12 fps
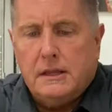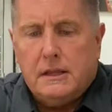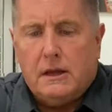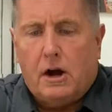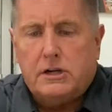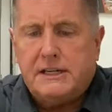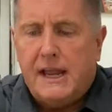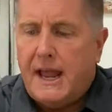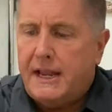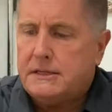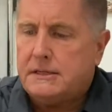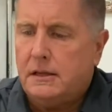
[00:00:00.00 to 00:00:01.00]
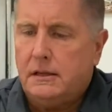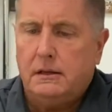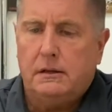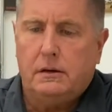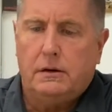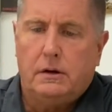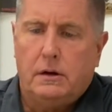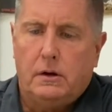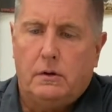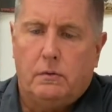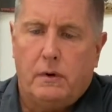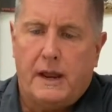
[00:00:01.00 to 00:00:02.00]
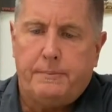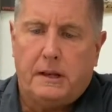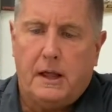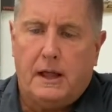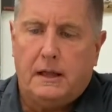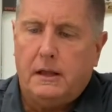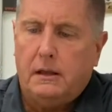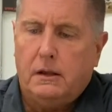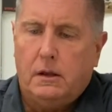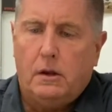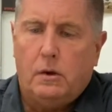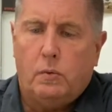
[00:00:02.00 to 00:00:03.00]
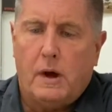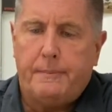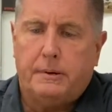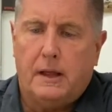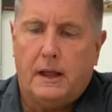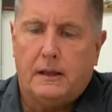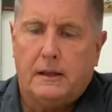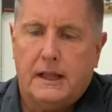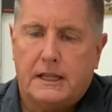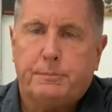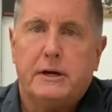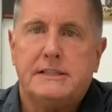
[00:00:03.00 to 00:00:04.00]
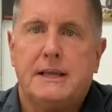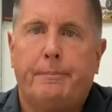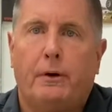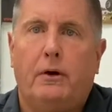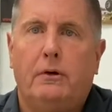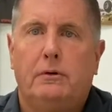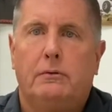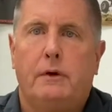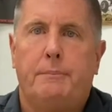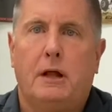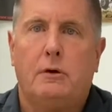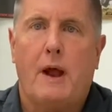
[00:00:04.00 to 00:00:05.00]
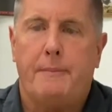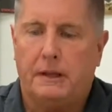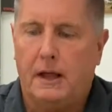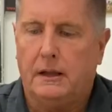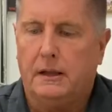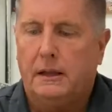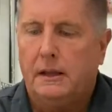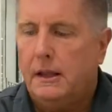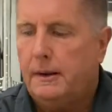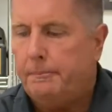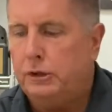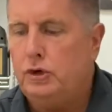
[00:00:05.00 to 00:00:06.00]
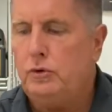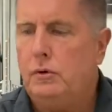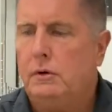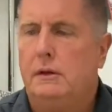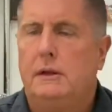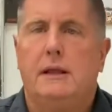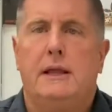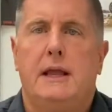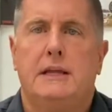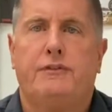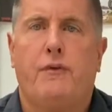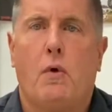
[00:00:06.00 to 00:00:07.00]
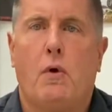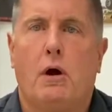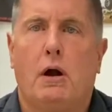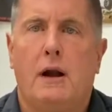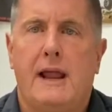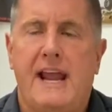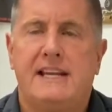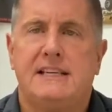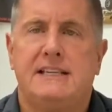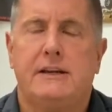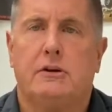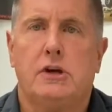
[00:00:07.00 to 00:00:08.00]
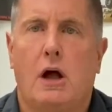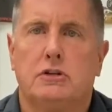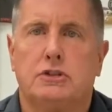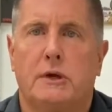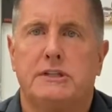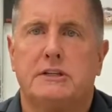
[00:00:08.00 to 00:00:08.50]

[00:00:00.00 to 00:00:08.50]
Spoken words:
RCAs, red plug, white plug. That's pretty simple, red plug, white plug. Blue is for ACC or toggle switch.